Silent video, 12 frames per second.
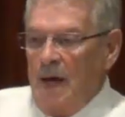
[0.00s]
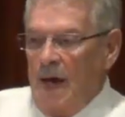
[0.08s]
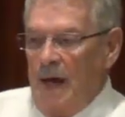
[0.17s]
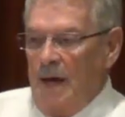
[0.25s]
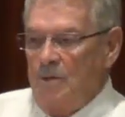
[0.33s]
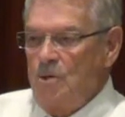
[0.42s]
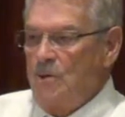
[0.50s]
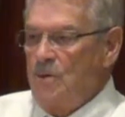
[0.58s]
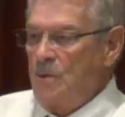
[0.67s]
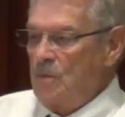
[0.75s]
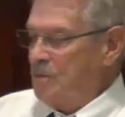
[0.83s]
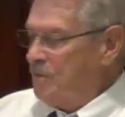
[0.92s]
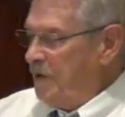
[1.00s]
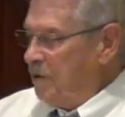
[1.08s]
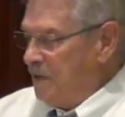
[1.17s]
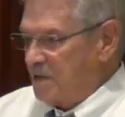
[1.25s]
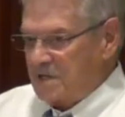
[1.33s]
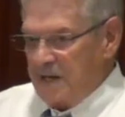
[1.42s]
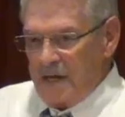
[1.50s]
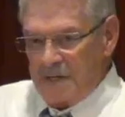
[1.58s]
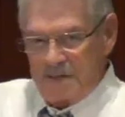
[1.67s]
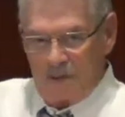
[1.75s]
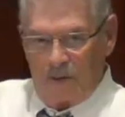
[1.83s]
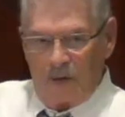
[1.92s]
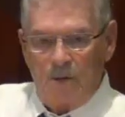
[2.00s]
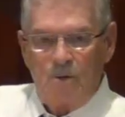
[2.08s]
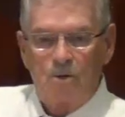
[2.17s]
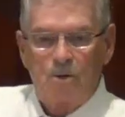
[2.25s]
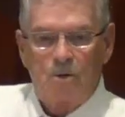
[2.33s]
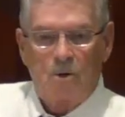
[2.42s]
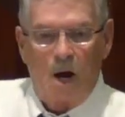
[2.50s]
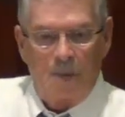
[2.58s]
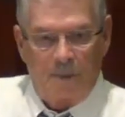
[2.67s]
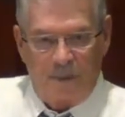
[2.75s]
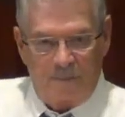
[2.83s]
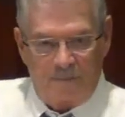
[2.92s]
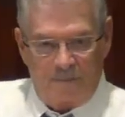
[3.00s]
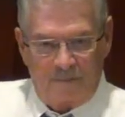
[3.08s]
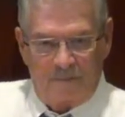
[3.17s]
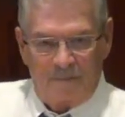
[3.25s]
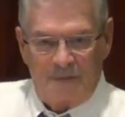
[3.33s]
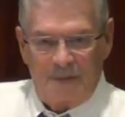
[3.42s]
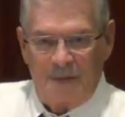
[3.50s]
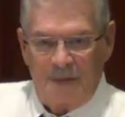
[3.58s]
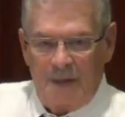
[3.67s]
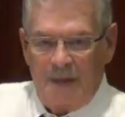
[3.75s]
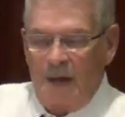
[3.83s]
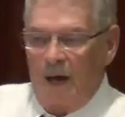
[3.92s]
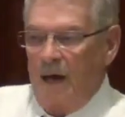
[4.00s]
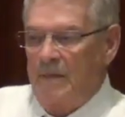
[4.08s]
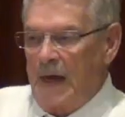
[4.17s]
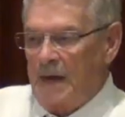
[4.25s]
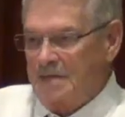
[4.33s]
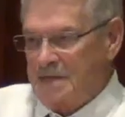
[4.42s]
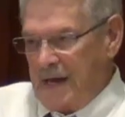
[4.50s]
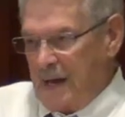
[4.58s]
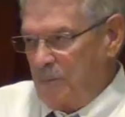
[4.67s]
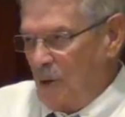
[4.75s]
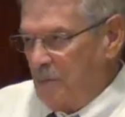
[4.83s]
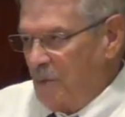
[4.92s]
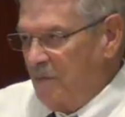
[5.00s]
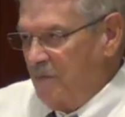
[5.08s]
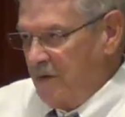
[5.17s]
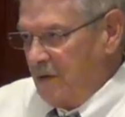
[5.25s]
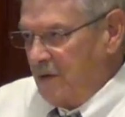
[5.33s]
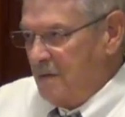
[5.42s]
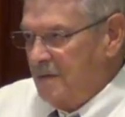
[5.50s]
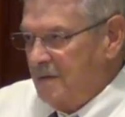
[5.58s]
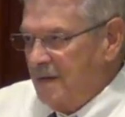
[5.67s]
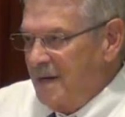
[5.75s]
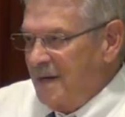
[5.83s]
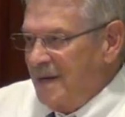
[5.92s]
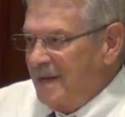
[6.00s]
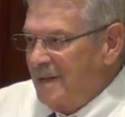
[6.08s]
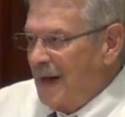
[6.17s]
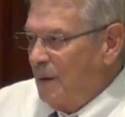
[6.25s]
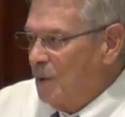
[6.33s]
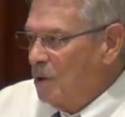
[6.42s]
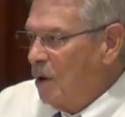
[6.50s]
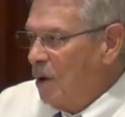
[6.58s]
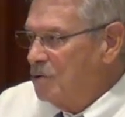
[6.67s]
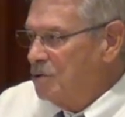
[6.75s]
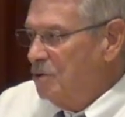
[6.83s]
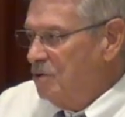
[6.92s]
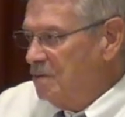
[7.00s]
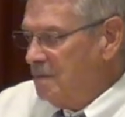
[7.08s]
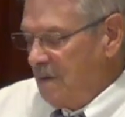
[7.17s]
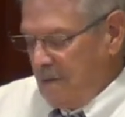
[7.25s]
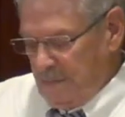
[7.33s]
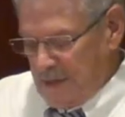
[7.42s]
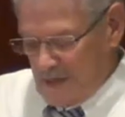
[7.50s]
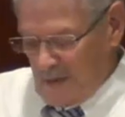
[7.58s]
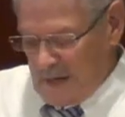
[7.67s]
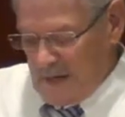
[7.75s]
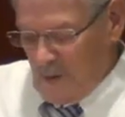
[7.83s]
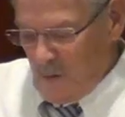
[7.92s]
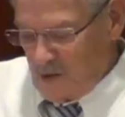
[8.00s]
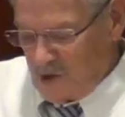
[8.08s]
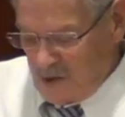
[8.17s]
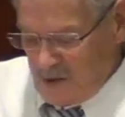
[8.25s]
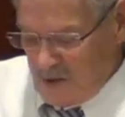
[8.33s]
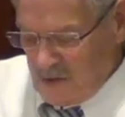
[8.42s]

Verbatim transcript: and you fear the snakes that are under your carpet, uh, that is an abnormal fear. That will cause you mental anguish.